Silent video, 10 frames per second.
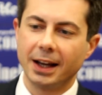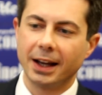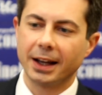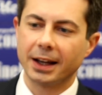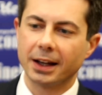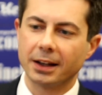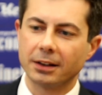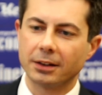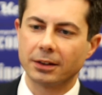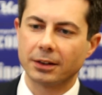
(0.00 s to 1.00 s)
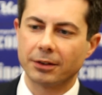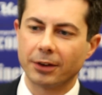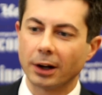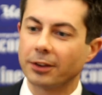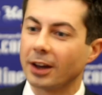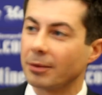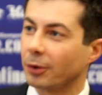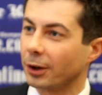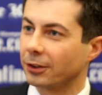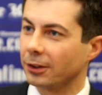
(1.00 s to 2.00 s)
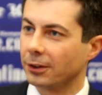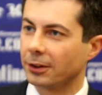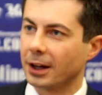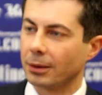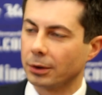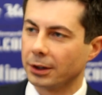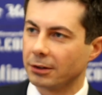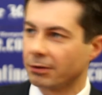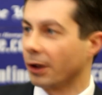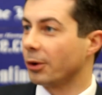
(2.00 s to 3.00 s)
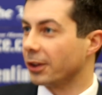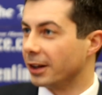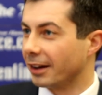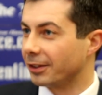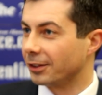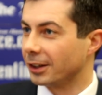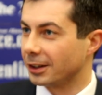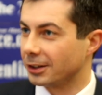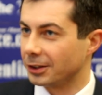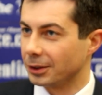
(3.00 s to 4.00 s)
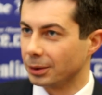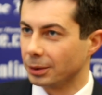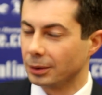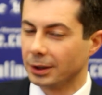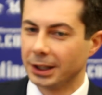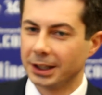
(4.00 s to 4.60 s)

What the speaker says: And the very same voices that would invoke the deficit to